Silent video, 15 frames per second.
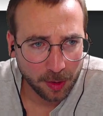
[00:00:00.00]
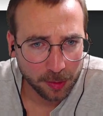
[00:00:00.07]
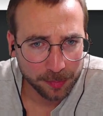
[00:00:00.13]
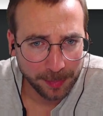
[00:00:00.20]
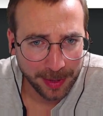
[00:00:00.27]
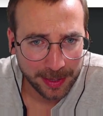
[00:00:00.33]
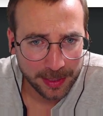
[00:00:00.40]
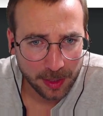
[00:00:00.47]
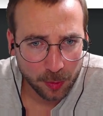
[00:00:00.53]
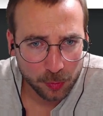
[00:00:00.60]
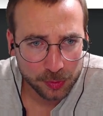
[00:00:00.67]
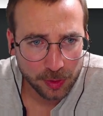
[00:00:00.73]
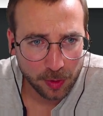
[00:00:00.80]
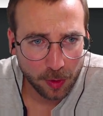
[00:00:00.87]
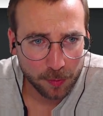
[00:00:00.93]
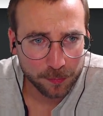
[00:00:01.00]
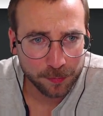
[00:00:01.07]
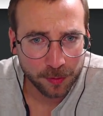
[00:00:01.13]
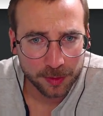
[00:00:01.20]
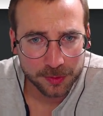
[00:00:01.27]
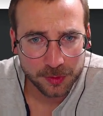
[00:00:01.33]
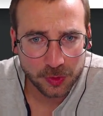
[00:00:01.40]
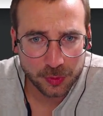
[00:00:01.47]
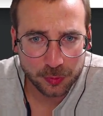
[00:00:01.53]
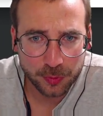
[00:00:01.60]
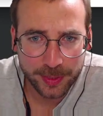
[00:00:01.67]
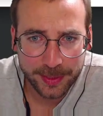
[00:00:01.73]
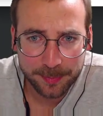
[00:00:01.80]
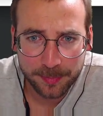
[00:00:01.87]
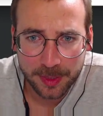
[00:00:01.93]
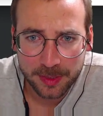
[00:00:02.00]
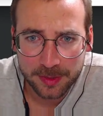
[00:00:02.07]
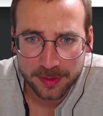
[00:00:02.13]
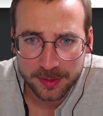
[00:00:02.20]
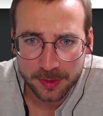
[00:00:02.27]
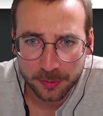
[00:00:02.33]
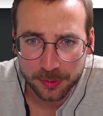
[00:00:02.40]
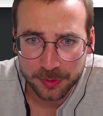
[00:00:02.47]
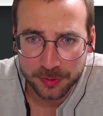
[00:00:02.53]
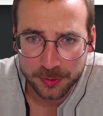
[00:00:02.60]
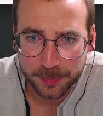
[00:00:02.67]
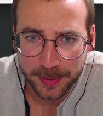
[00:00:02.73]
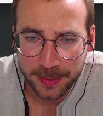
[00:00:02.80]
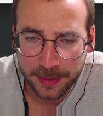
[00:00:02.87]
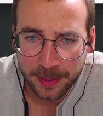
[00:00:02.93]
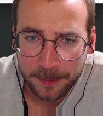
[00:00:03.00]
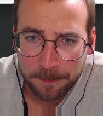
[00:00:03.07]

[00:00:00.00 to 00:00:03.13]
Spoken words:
on my own off stream, so to speak.